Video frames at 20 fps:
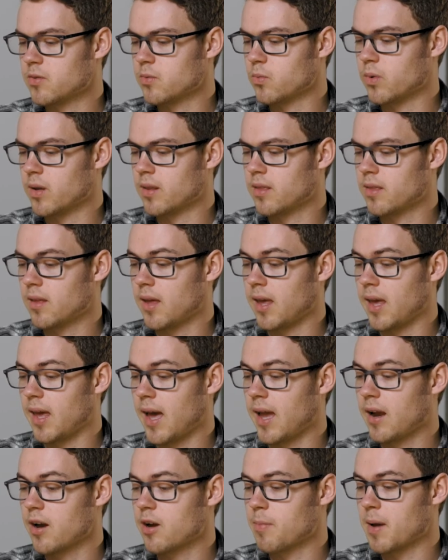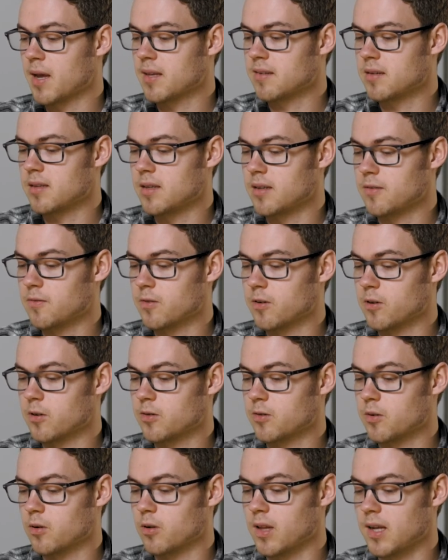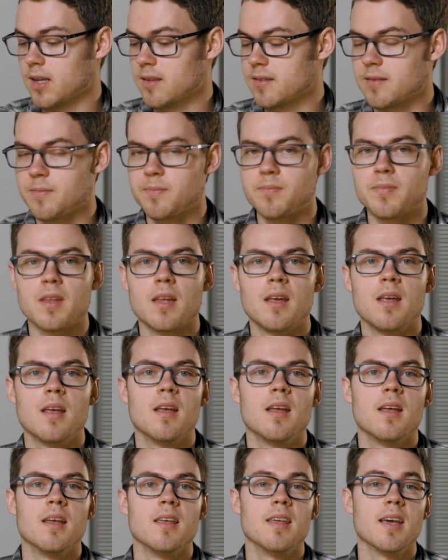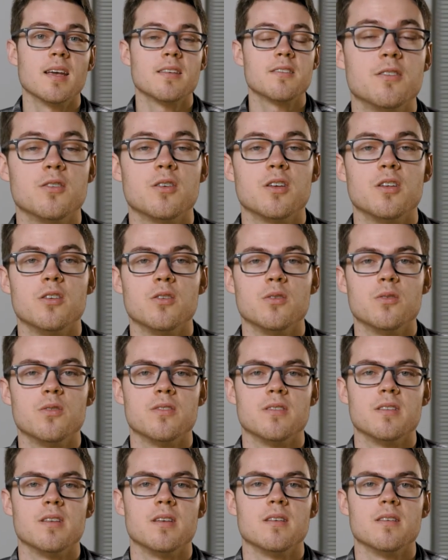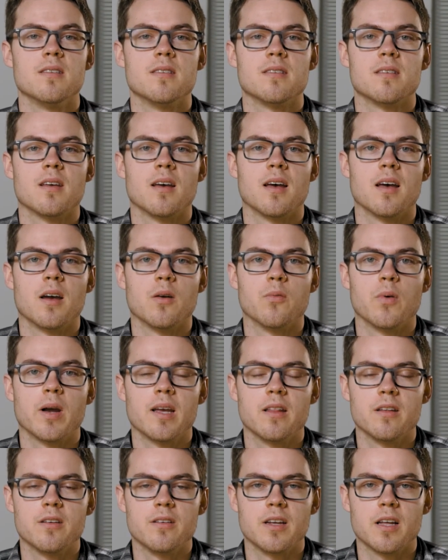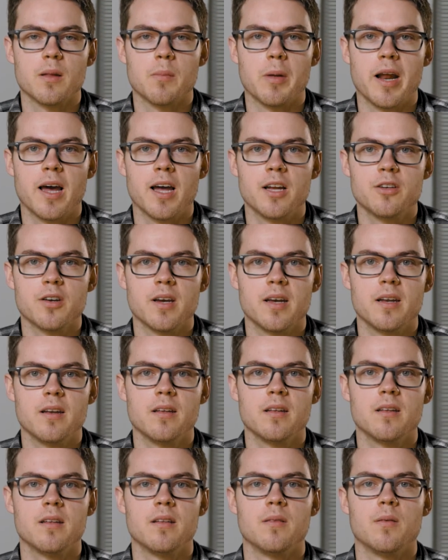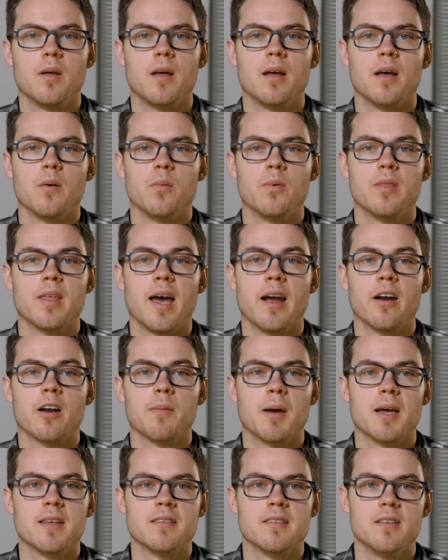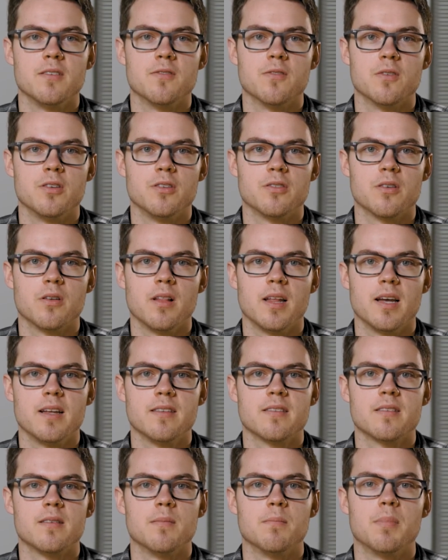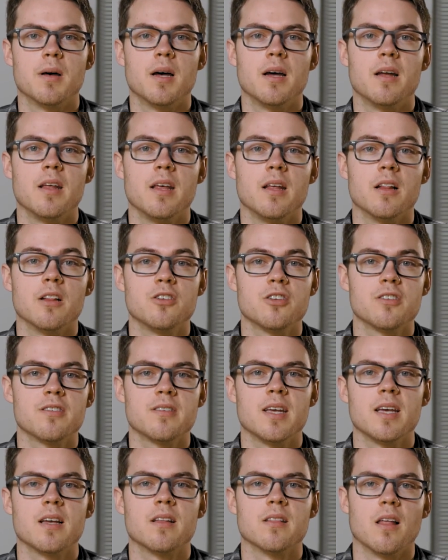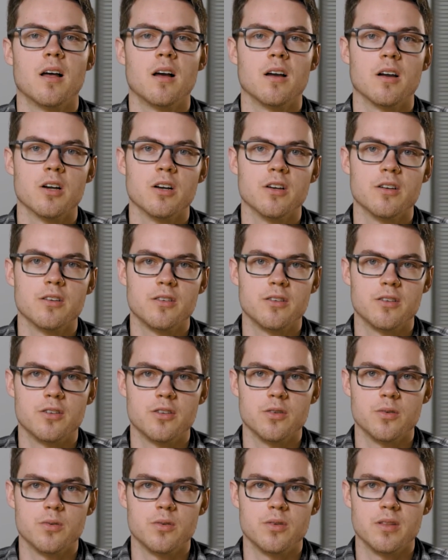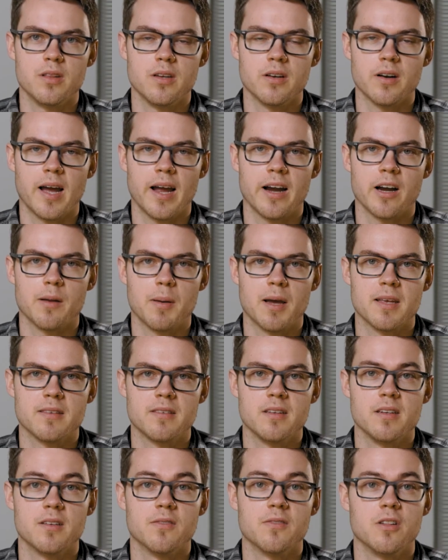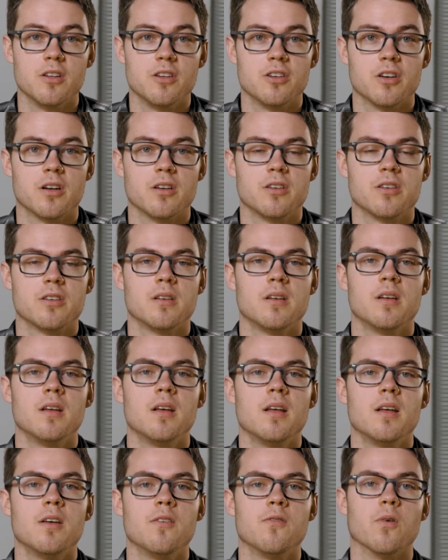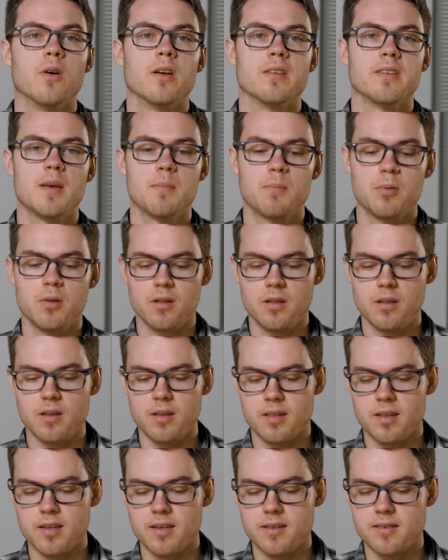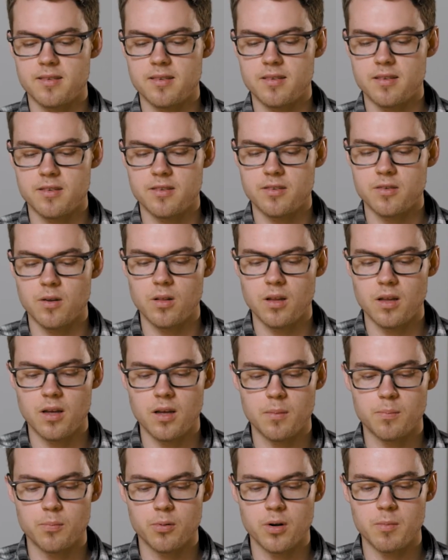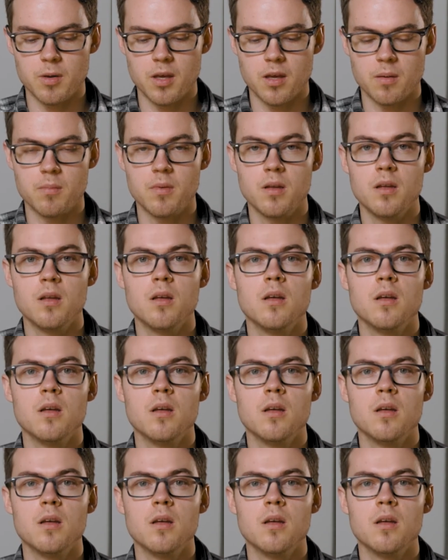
with a higher capacity for solar lights? Yes, you can use these regular nickel metal hydride with a higher capacity for your solar lights, but it'll just take longer due to their higher capacity to fully charge. For example, this Solar Premium